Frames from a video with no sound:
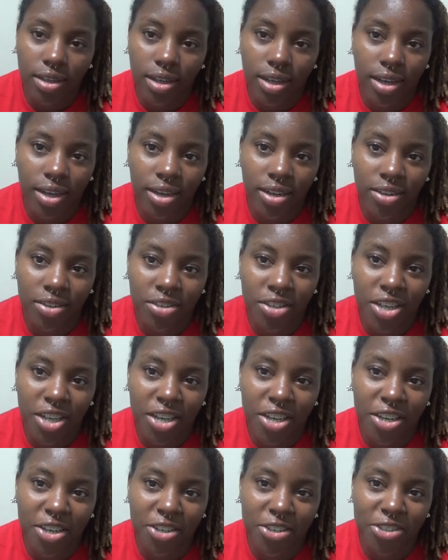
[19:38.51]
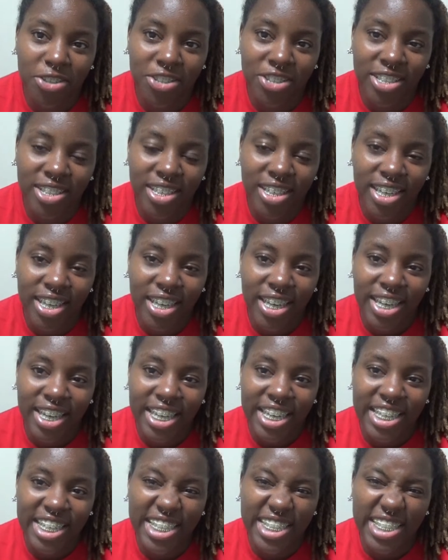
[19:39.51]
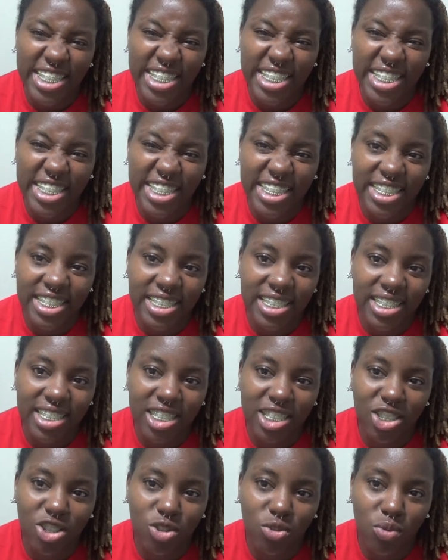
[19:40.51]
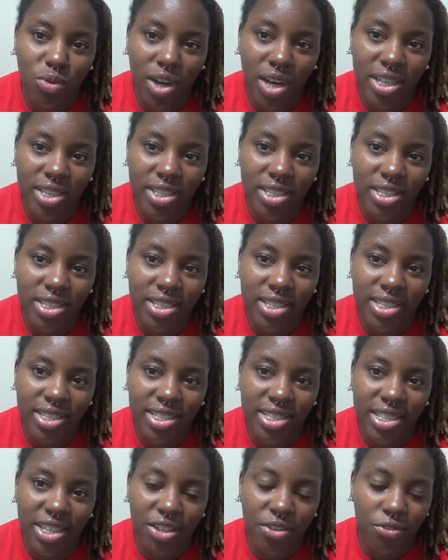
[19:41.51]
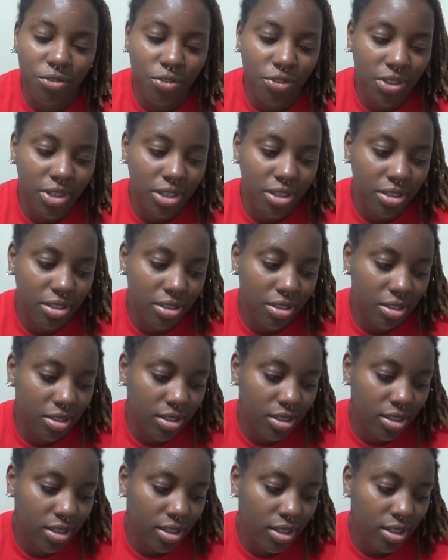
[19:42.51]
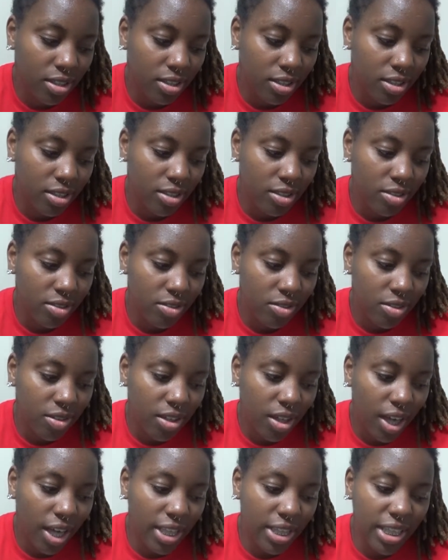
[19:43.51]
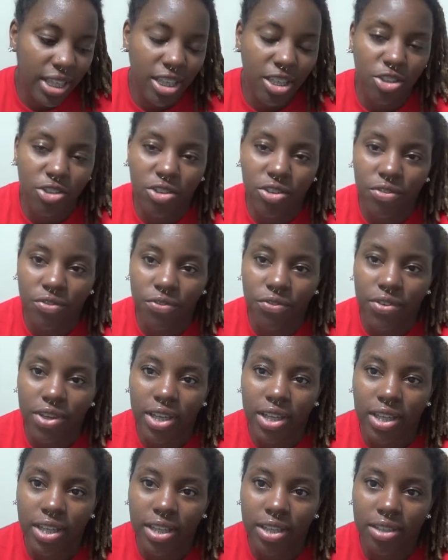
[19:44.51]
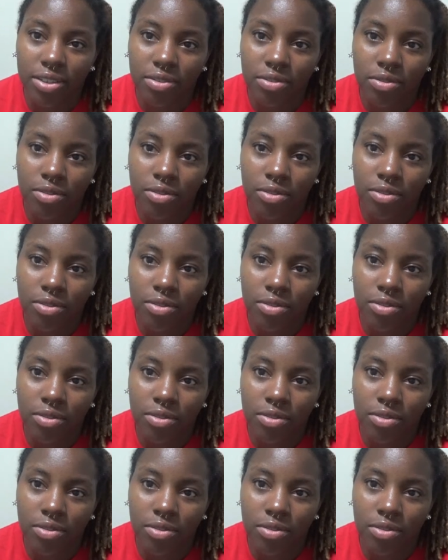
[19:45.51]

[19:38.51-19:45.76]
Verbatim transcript: I don't know. Each situation is different. I think you can feel it.